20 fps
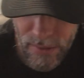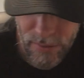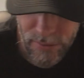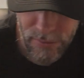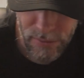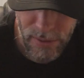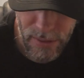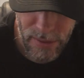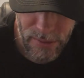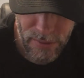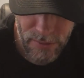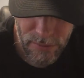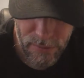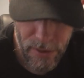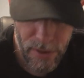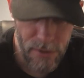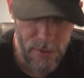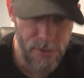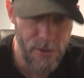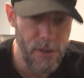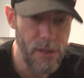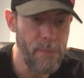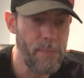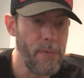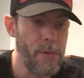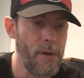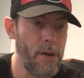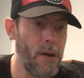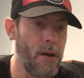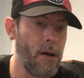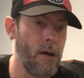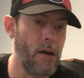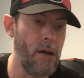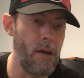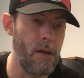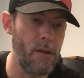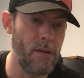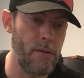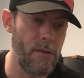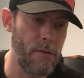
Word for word: also had this record cheap, uh,